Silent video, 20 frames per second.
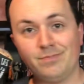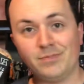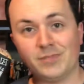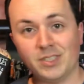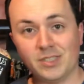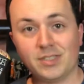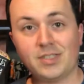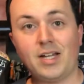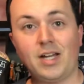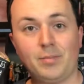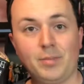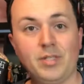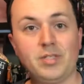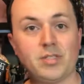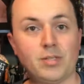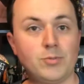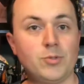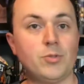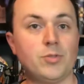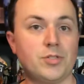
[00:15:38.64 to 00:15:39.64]
this guy means
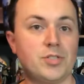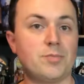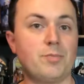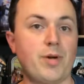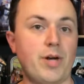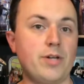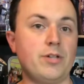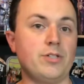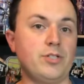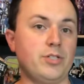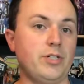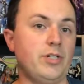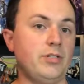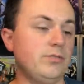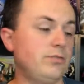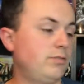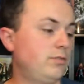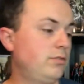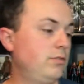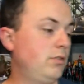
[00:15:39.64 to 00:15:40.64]
I'm doing a spider
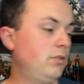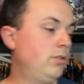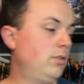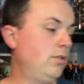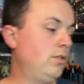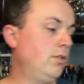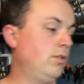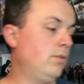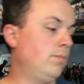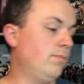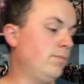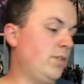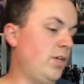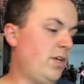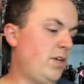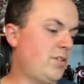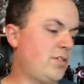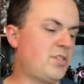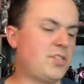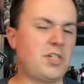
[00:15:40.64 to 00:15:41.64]
shelf. Not
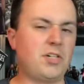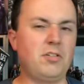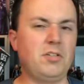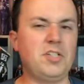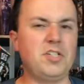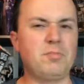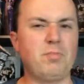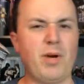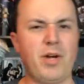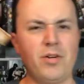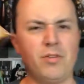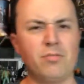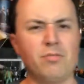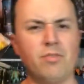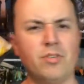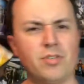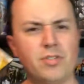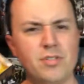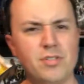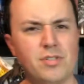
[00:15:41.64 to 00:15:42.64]
necessarily
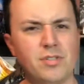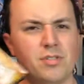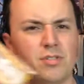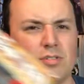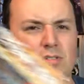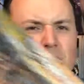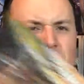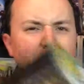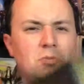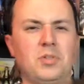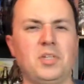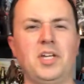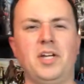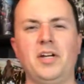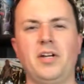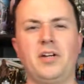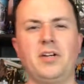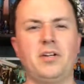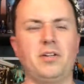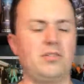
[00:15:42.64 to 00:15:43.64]
Spider-Verse. I don't
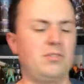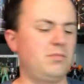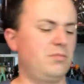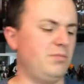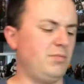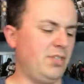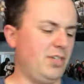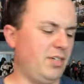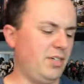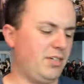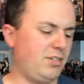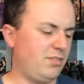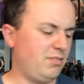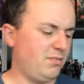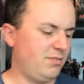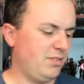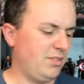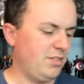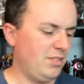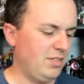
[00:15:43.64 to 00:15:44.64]
care, like,
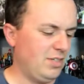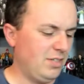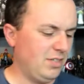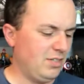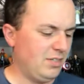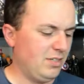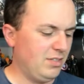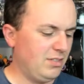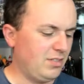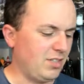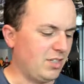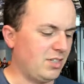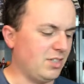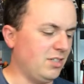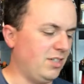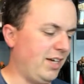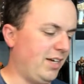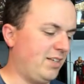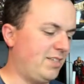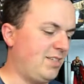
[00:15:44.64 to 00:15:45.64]
to
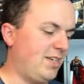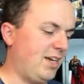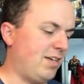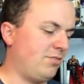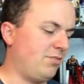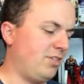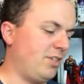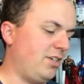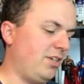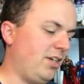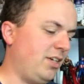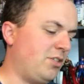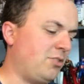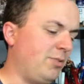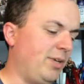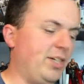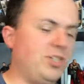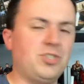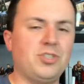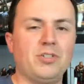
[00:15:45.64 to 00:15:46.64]
collect every
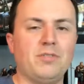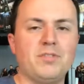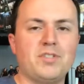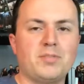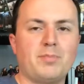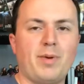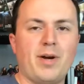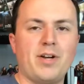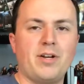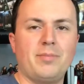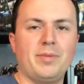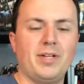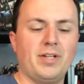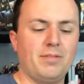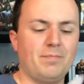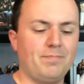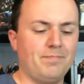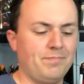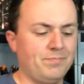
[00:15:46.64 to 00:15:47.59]
iteration of Spider-Man.